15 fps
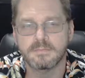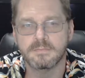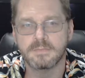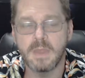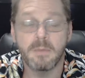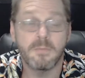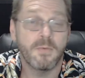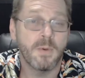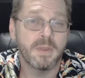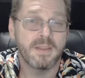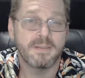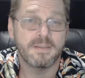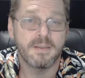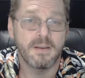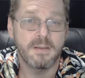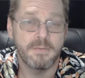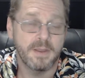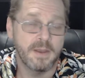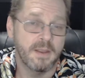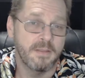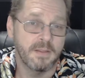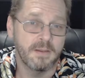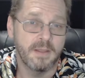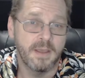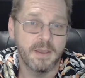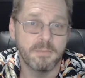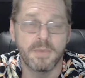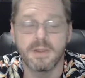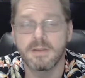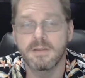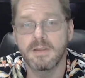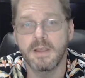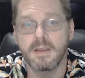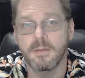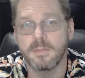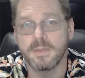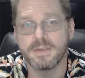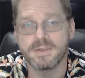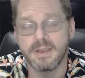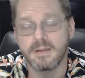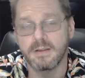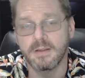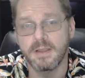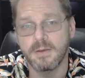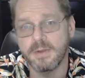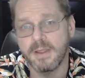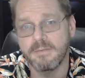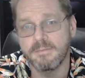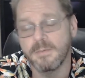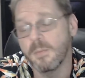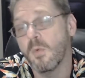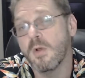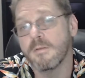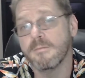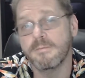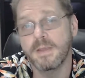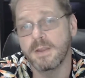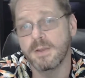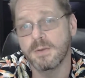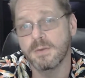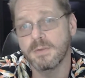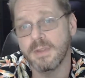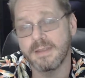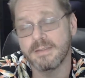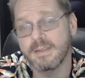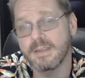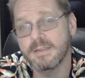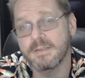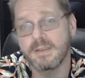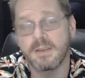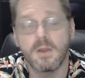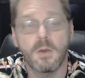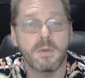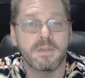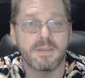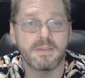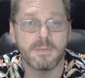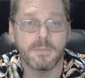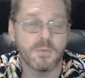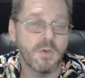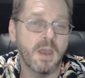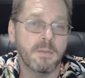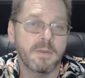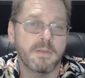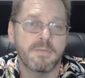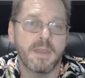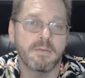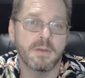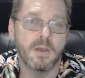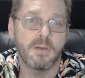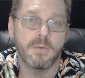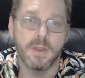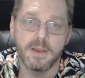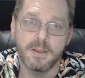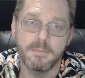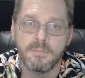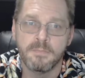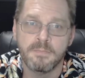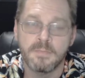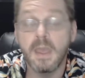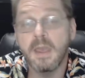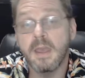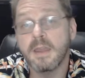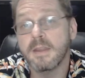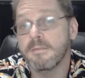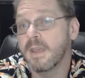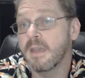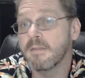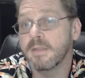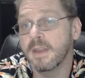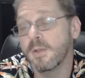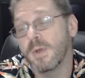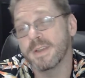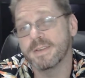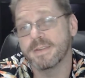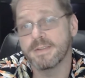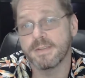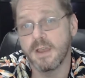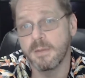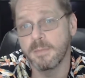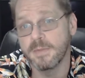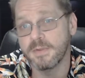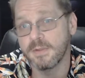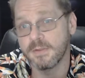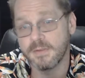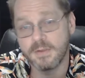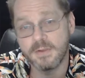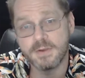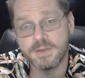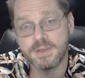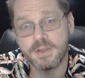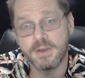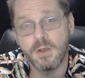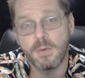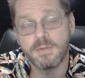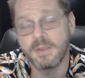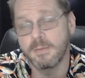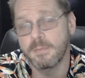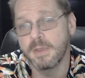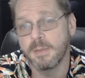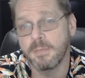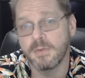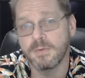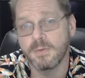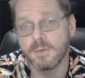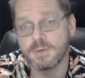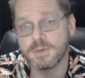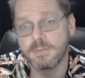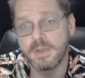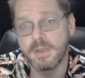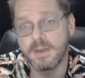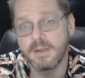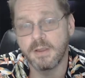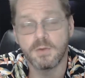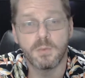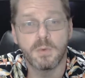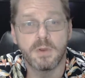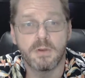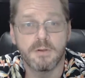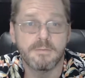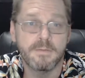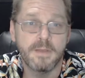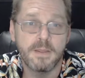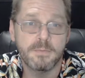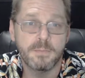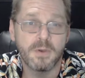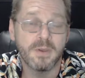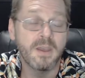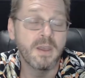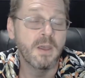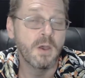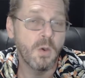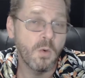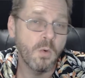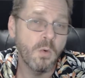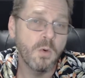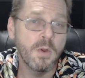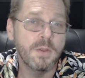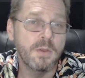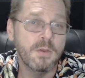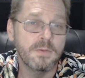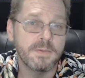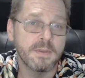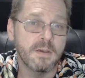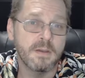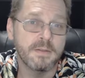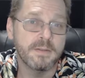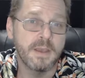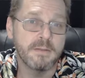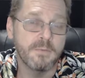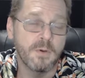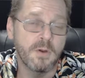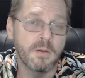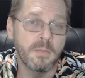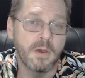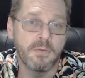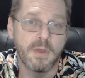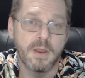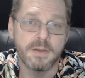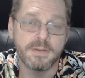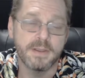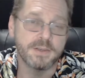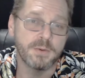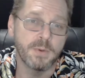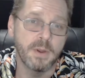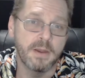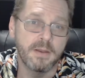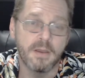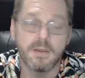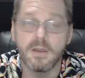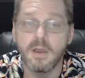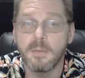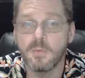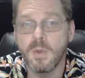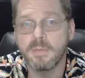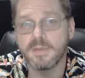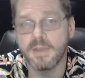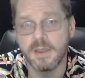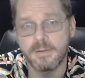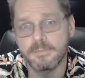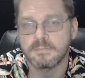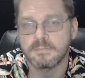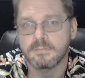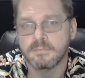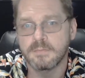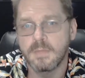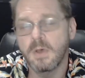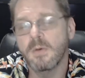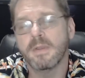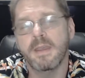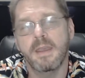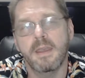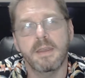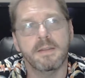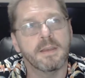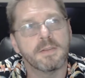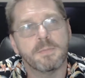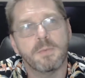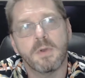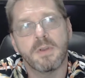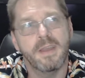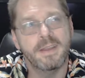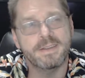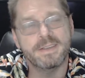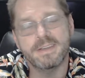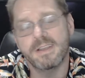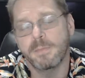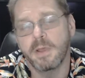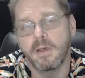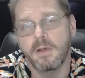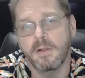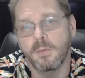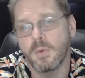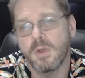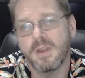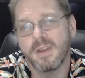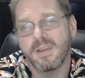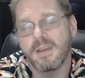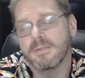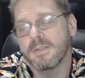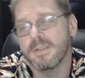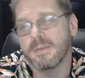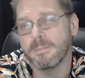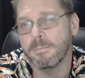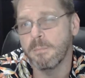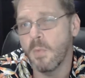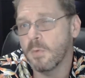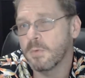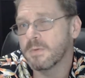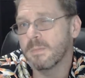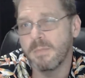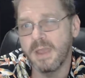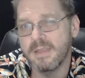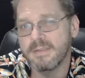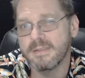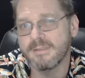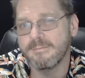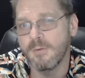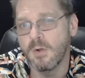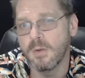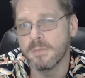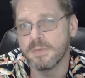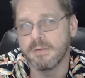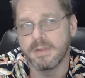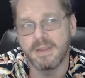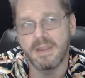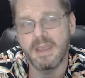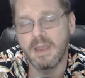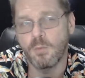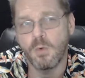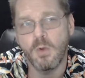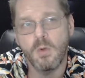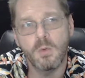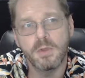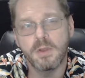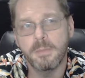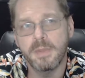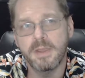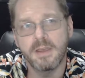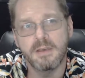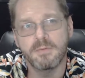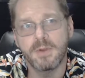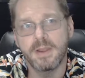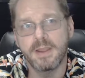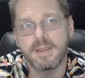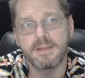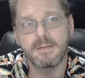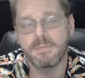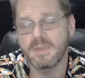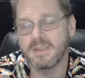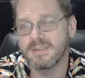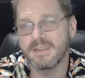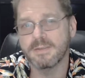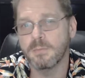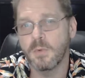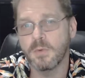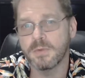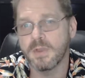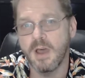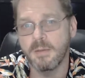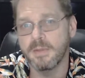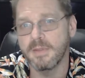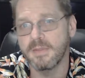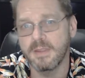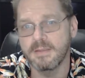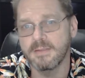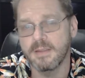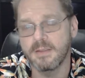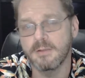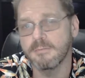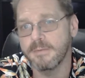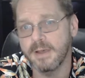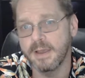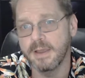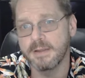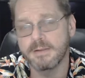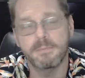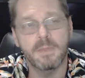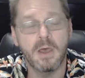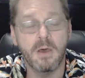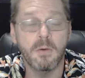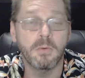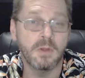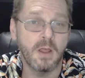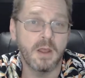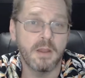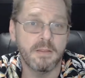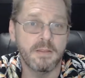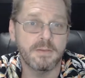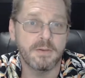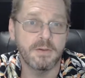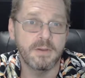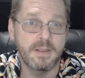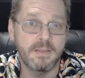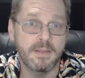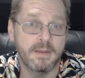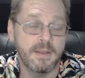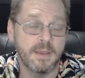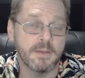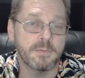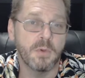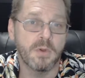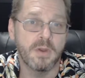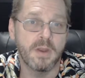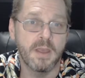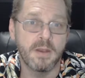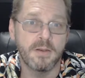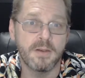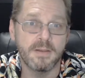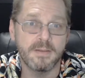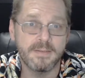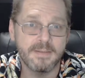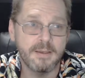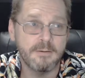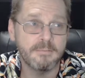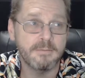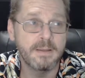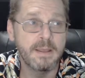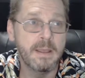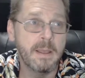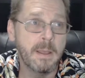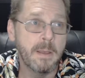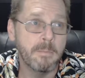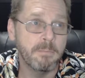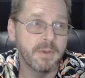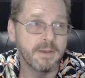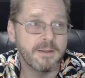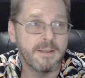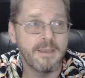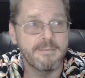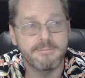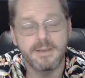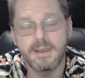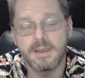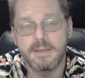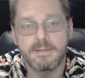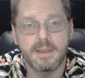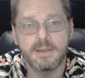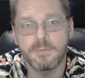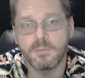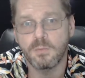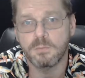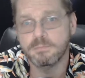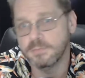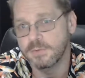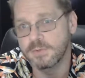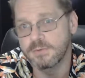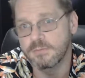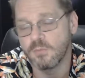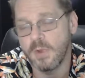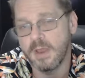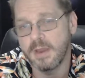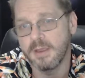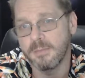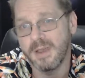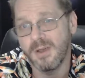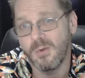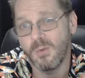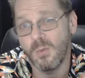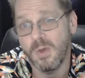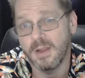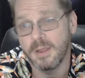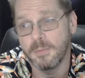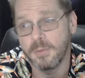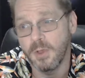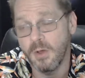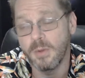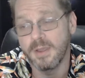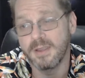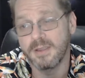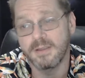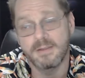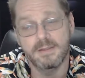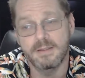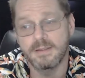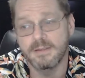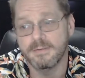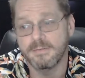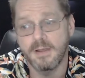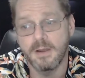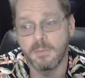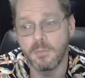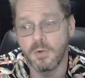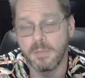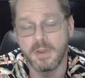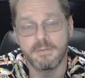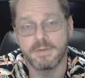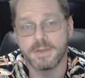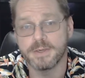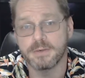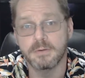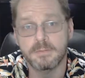Now, before we get started, if you can hit the like button, that'd help the channel out. And for more videos like this, you can always hit subscribe if you haven't already. And if you have any questions, comments, or concerns, you can always hit me up on social media on Twitter or Facebook, or use the contact form on writersanctuary.com's website. Okay, TextBroker HTML. We're going to cover the most basic forms of it, and we're only going to be covering the 6 most common things that you'll find. Now, a lot of these are in the TextBroker editor itself, but I find that writing them out while I'm going is far more beneficial.